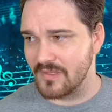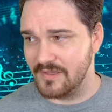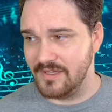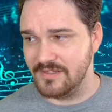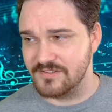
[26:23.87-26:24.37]

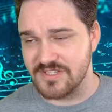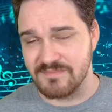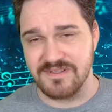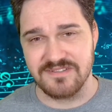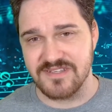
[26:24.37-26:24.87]
In some
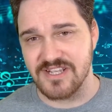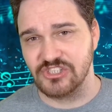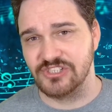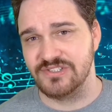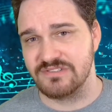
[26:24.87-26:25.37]
of these
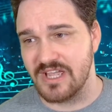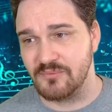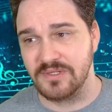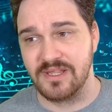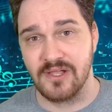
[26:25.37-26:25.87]
sections, I
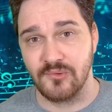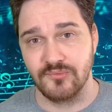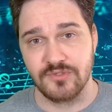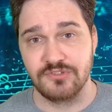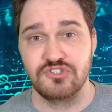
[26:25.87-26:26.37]
would
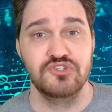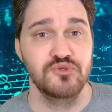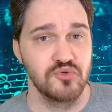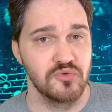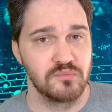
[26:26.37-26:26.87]
count
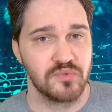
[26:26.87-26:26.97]
two,